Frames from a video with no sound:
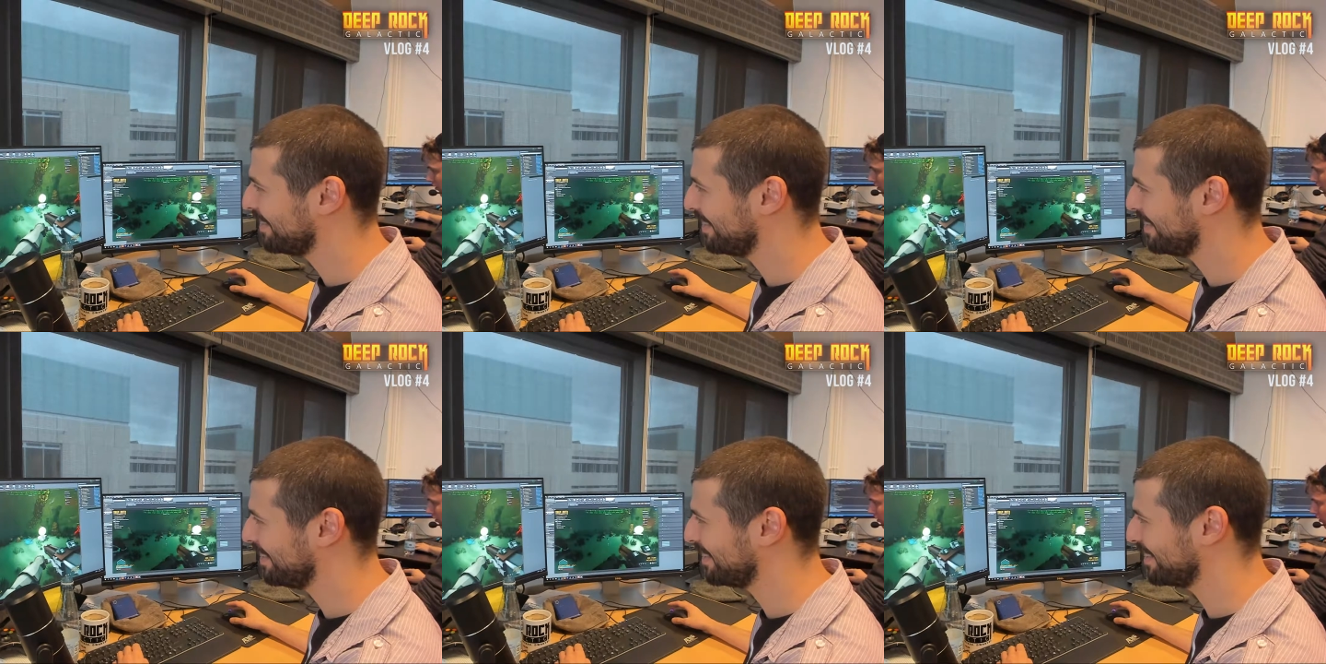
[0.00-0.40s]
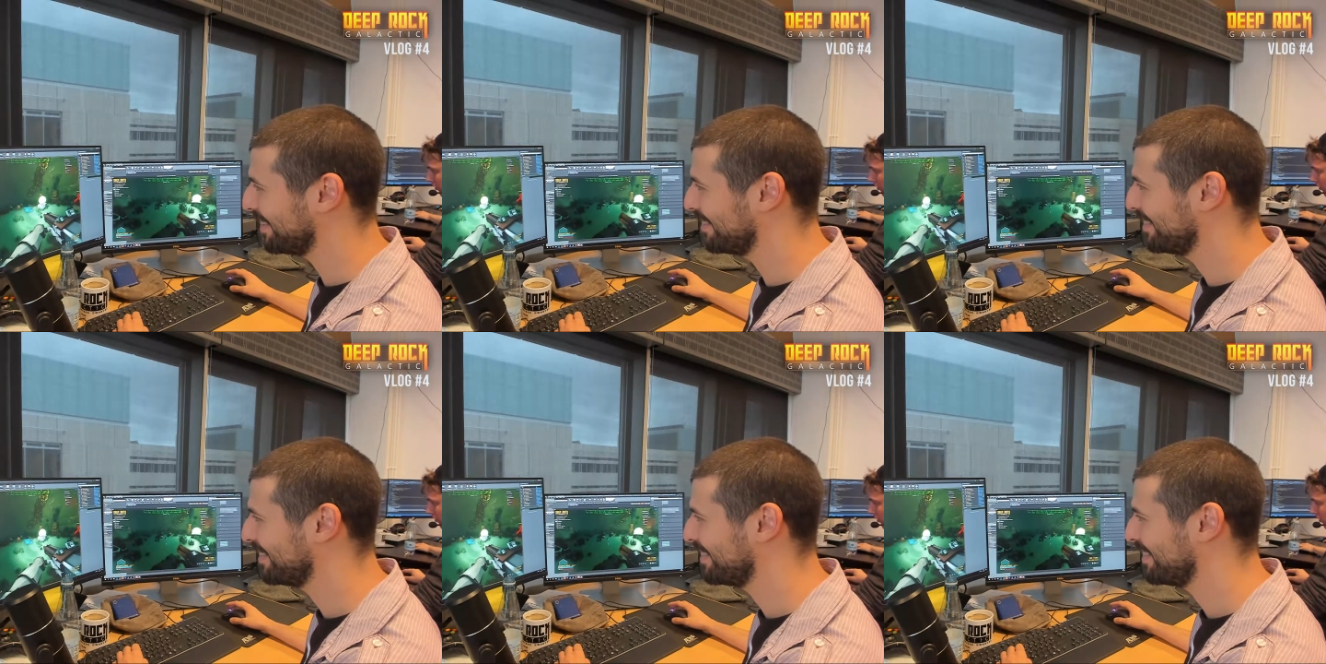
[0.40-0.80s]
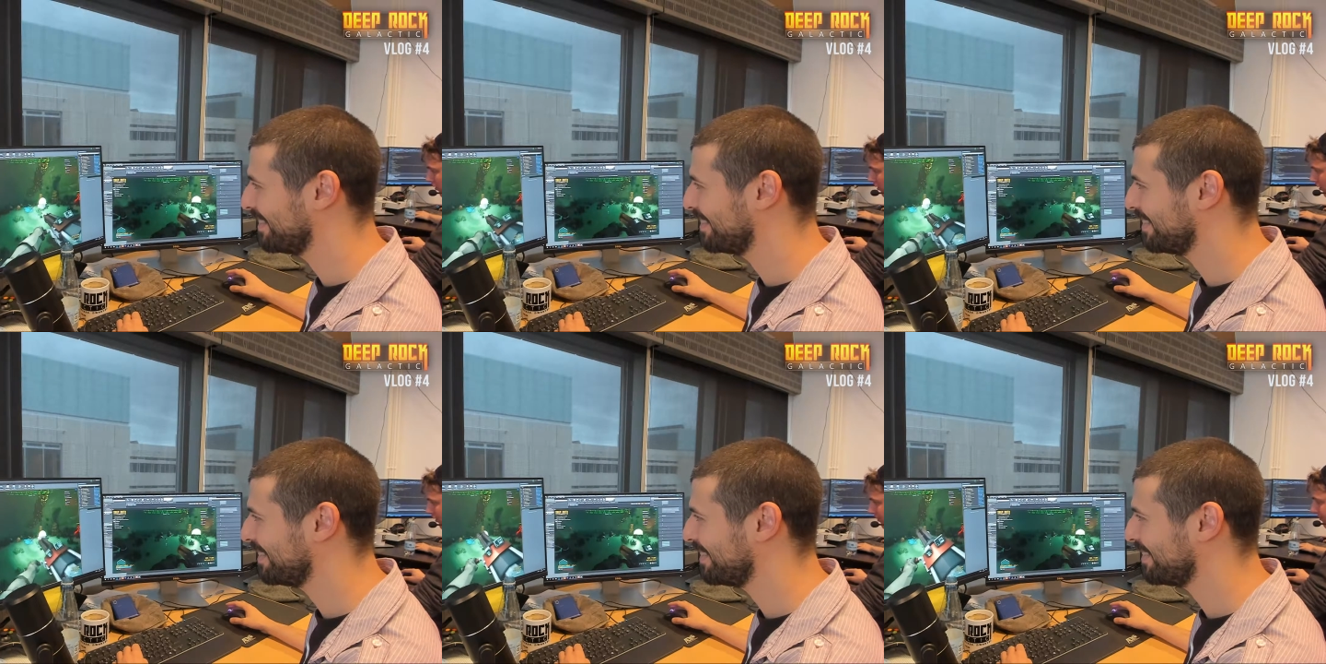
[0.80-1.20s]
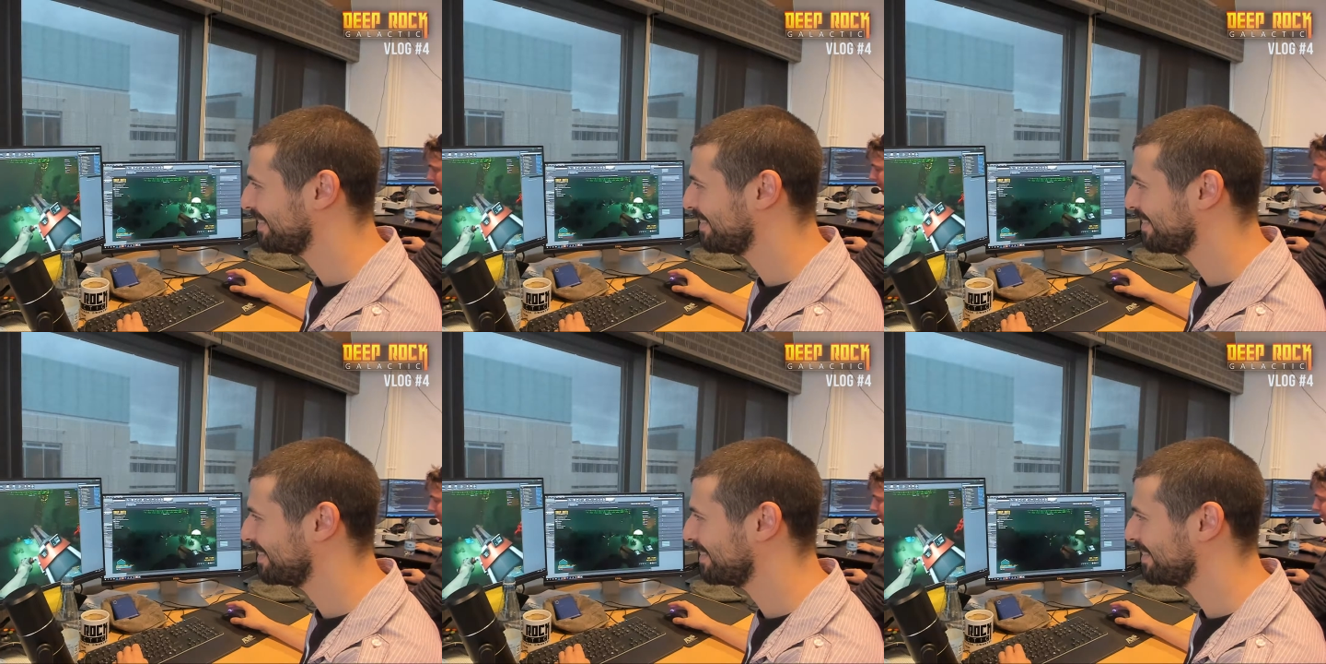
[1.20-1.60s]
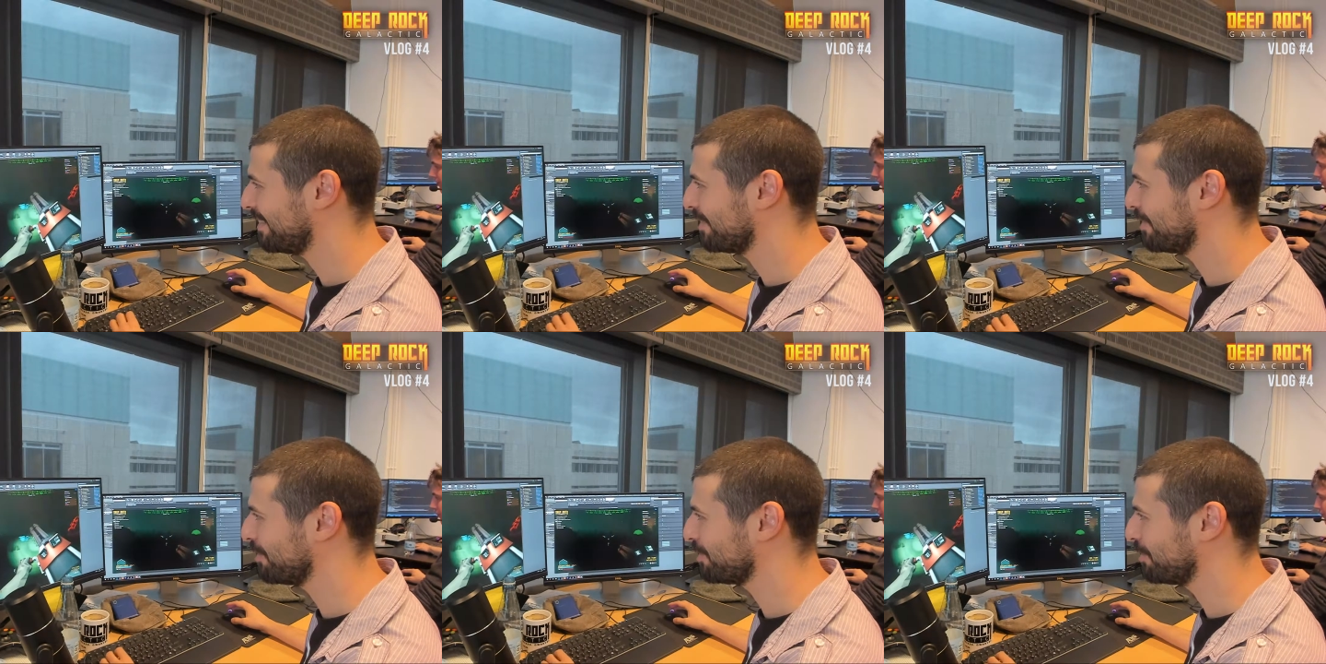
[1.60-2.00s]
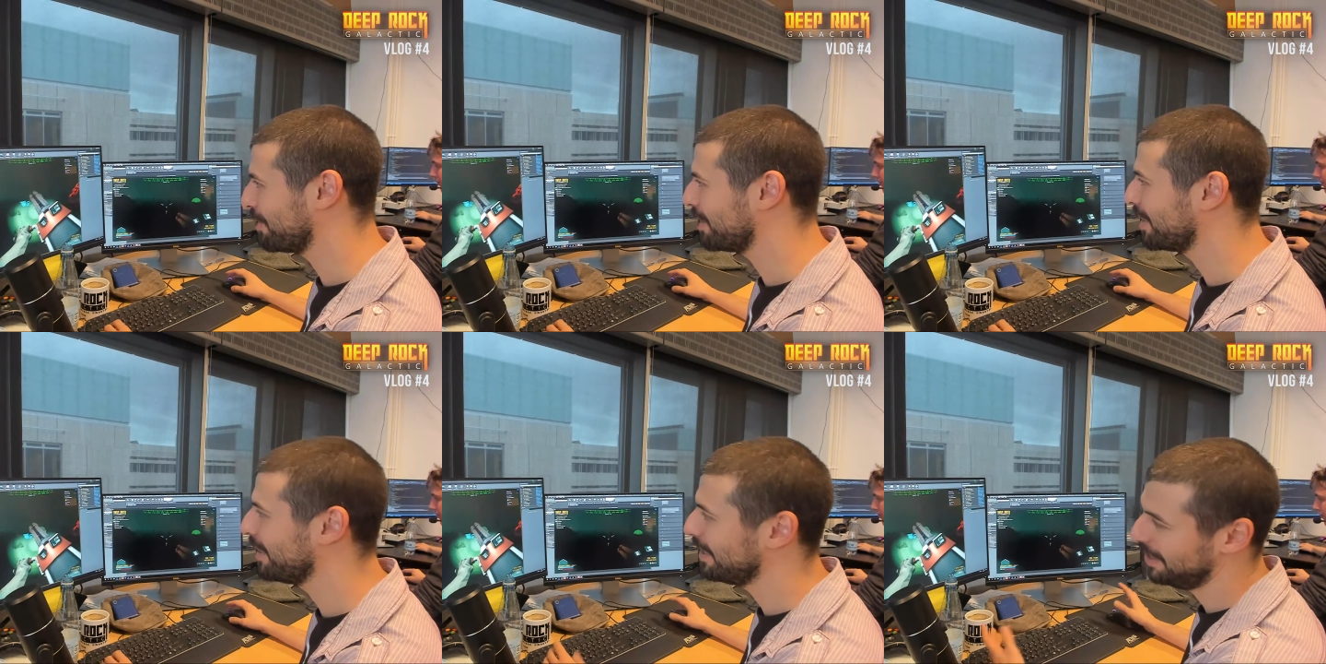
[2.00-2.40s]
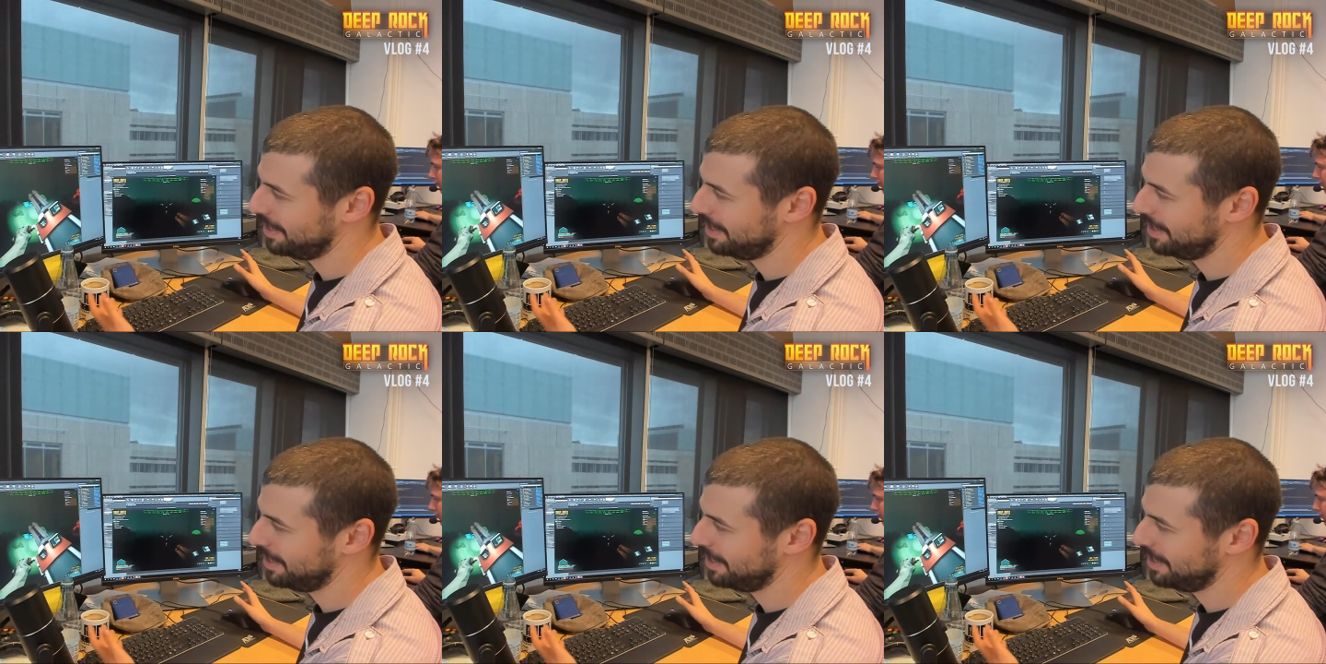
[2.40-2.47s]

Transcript: There you go. Then it goes away.